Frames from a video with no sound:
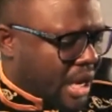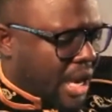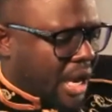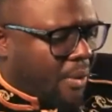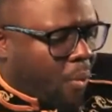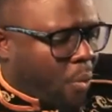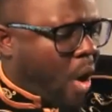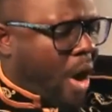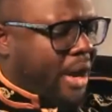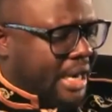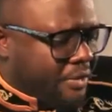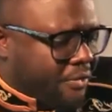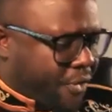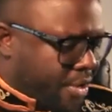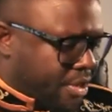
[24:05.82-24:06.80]
uh, one
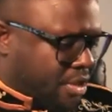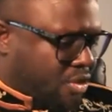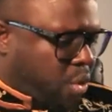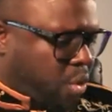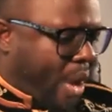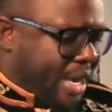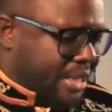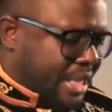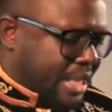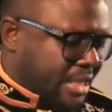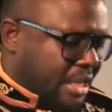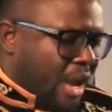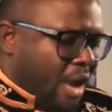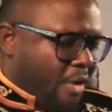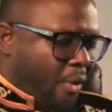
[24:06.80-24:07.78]
and verse twenty says,
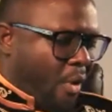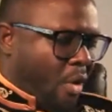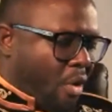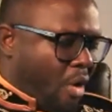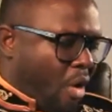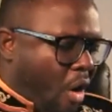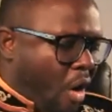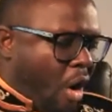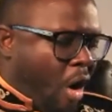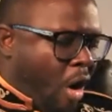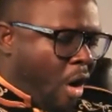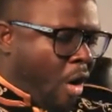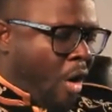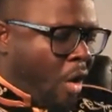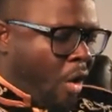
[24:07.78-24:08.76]
"For
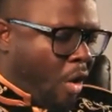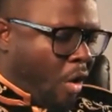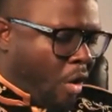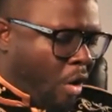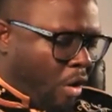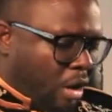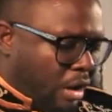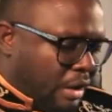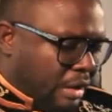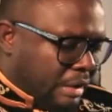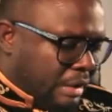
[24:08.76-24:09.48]
all